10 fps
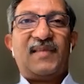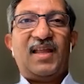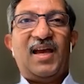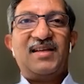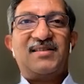
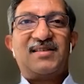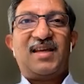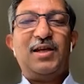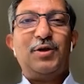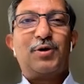As
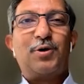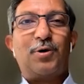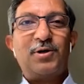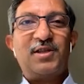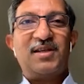can you
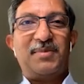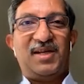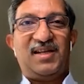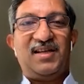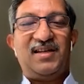code the
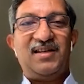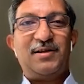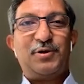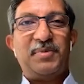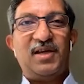
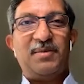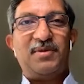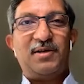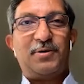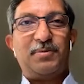material to be
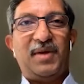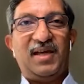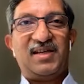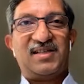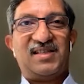able to make
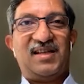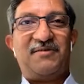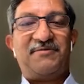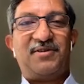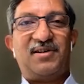itself
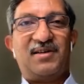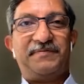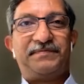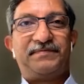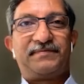or
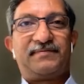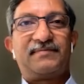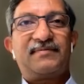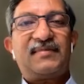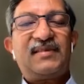
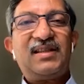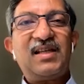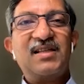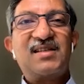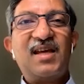
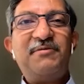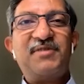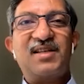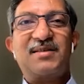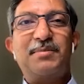
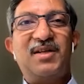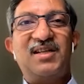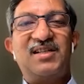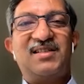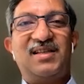self-assemble
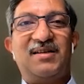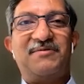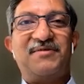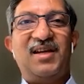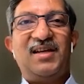itself?
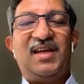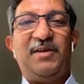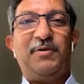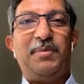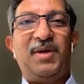Can
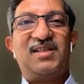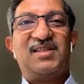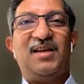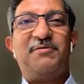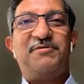we make
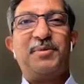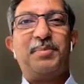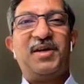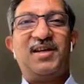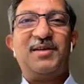
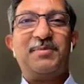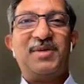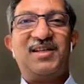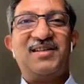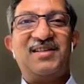self-repairing
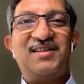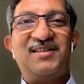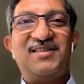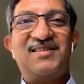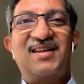
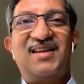materials?